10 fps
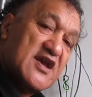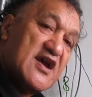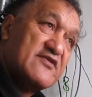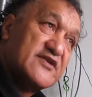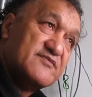
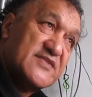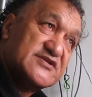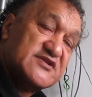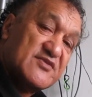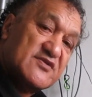are
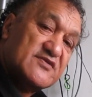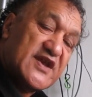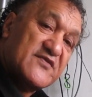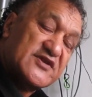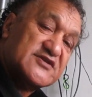admissible
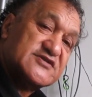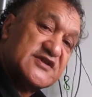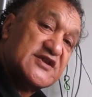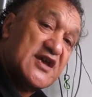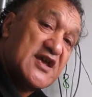evidence
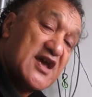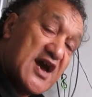in the